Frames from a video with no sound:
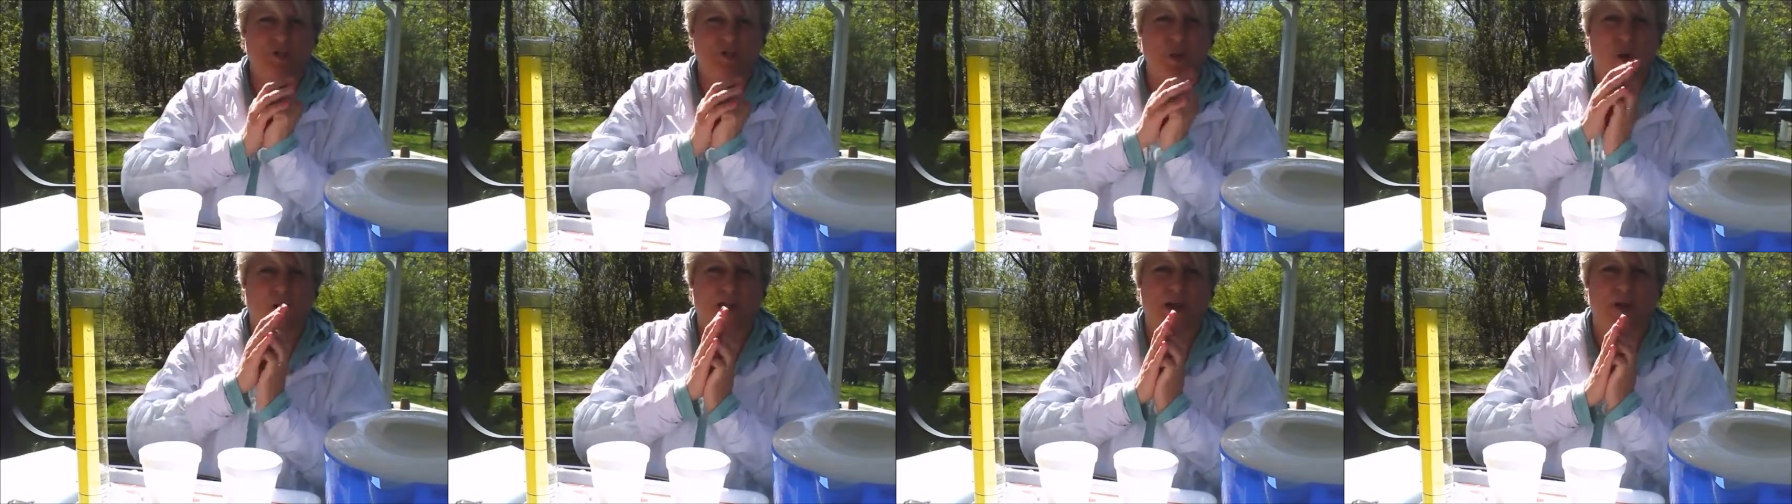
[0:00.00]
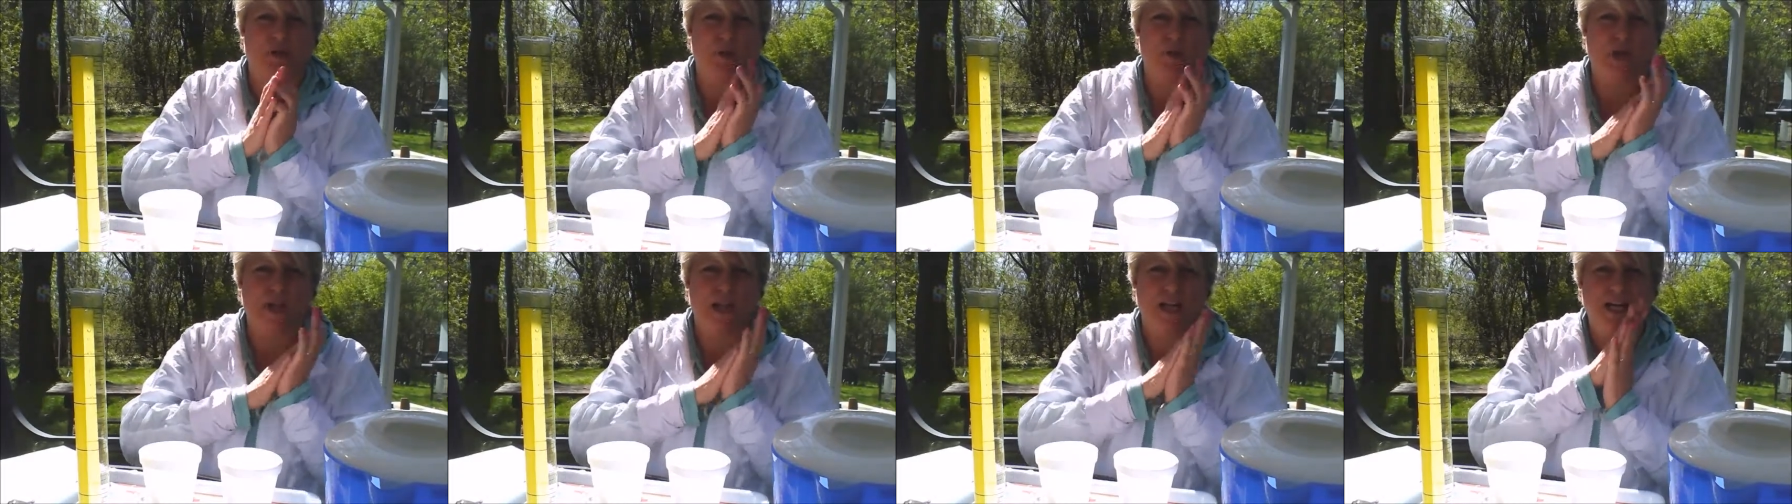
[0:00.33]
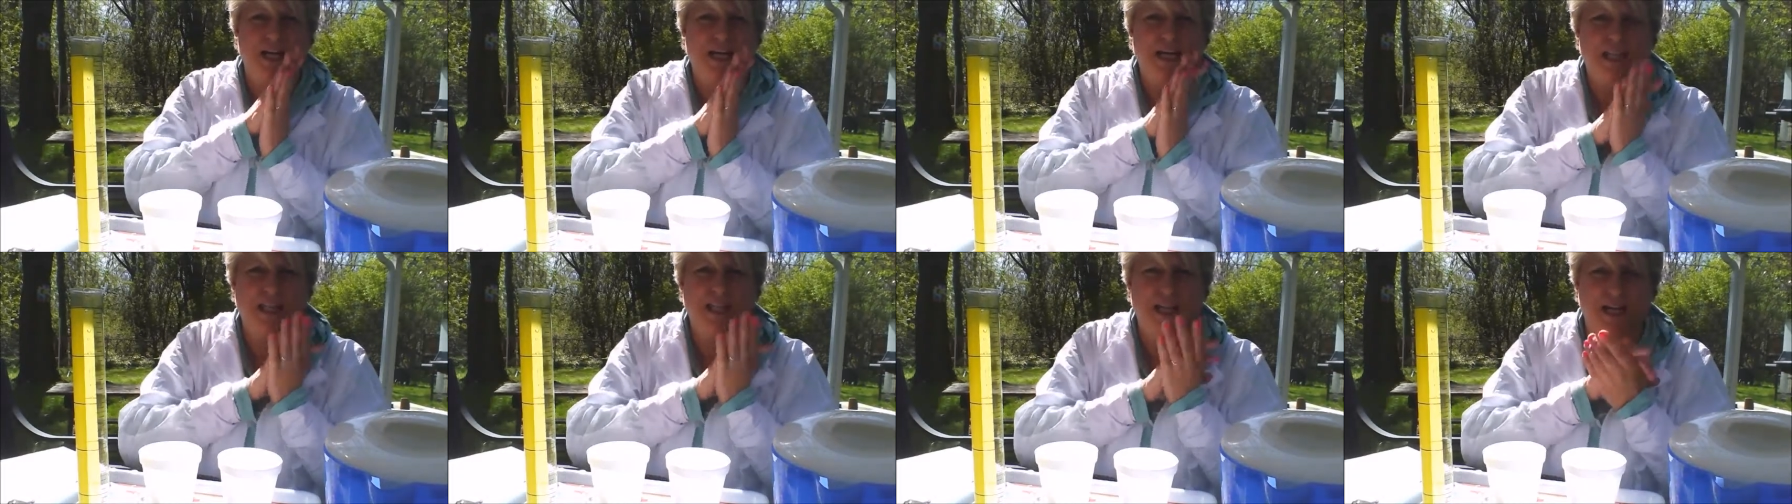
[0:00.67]
point while I
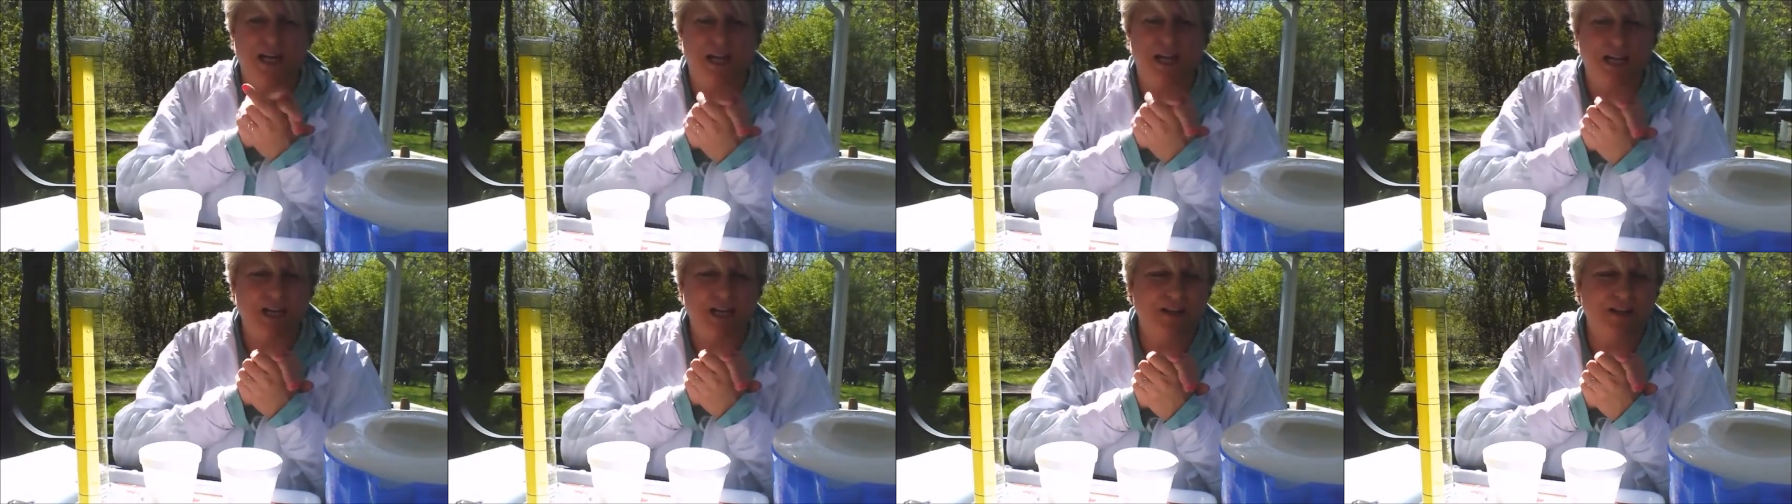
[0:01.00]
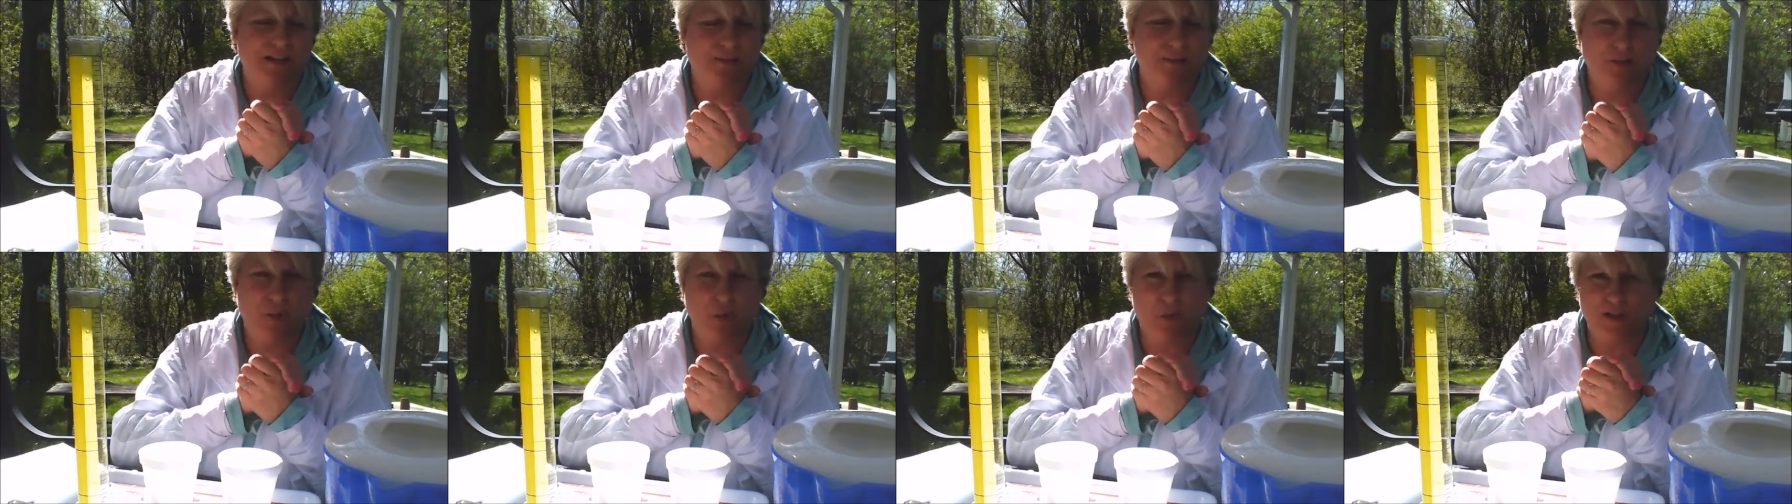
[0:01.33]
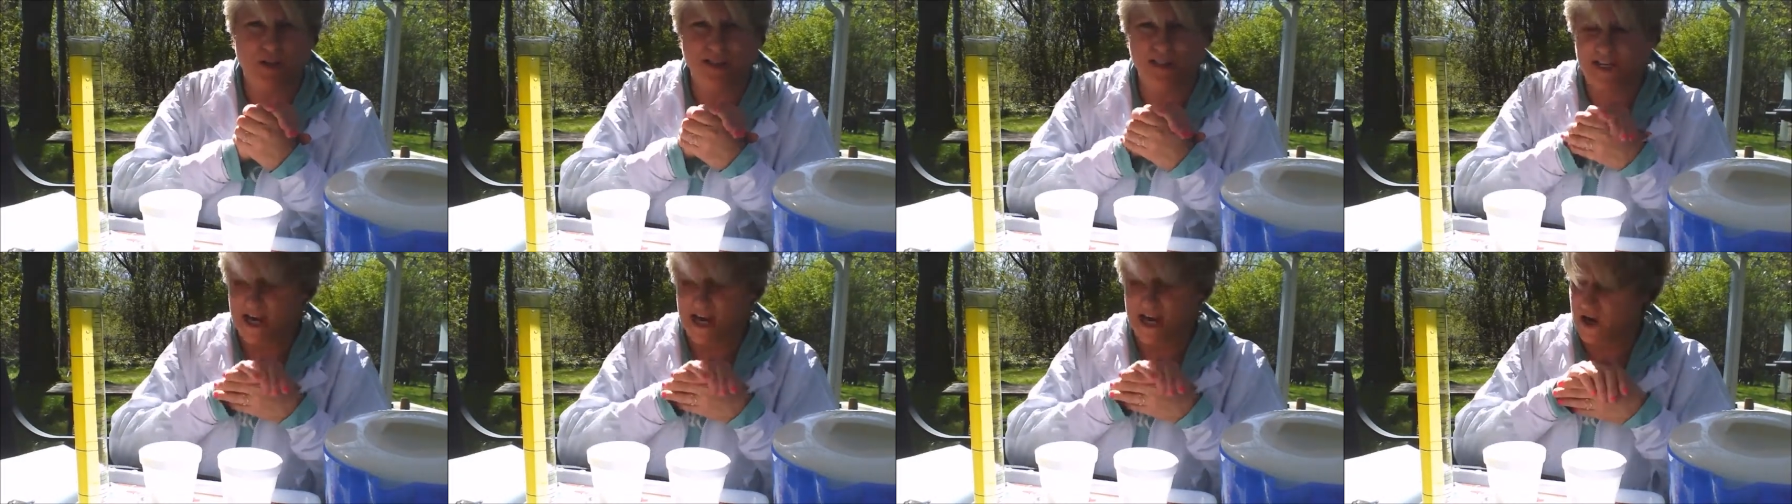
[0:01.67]
get the
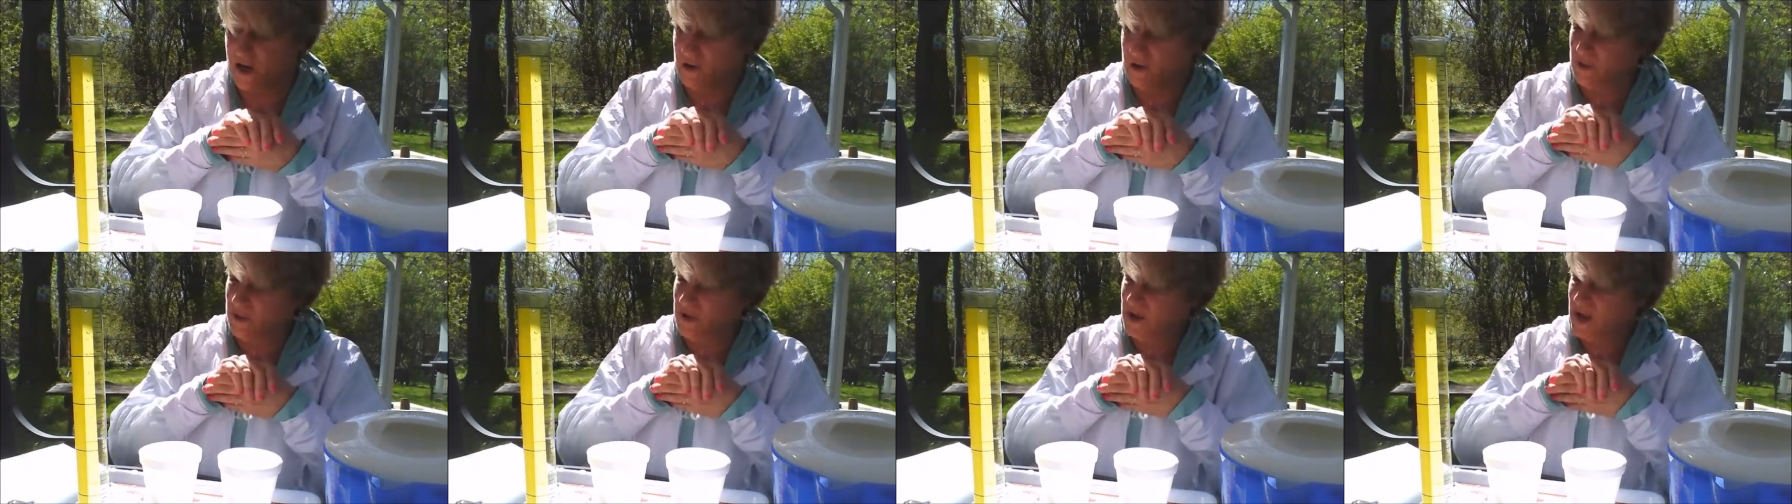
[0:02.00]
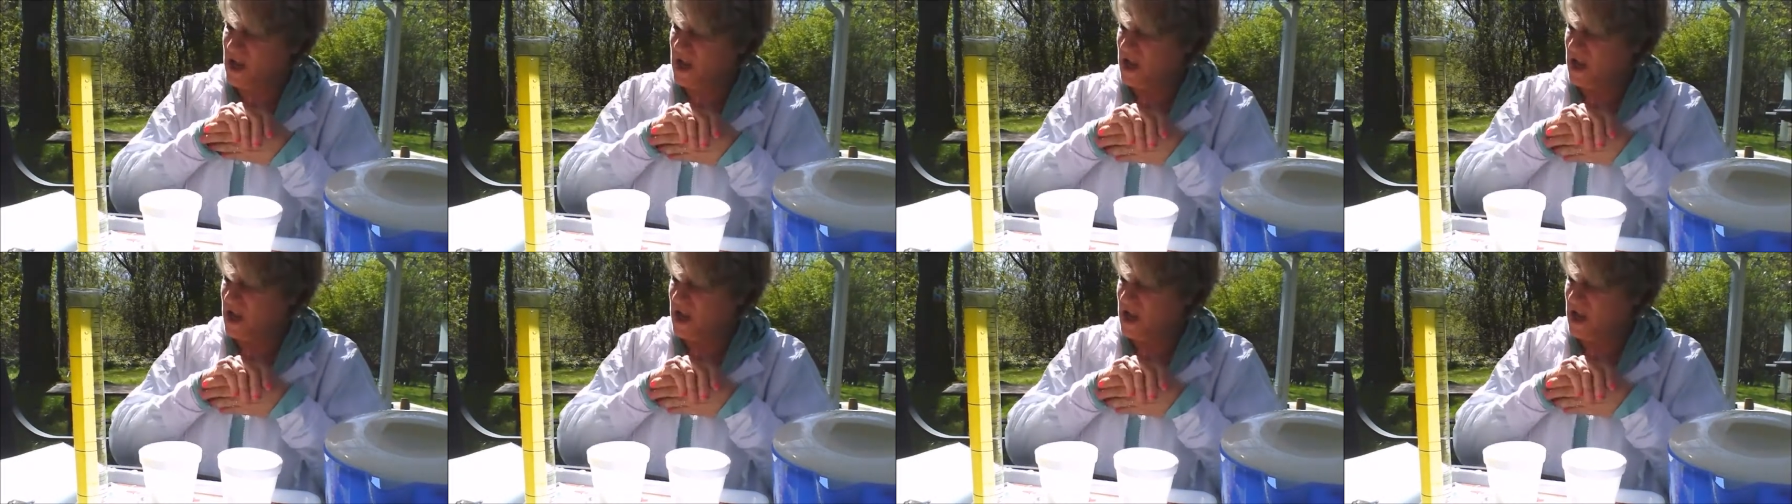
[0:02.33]
bolts out,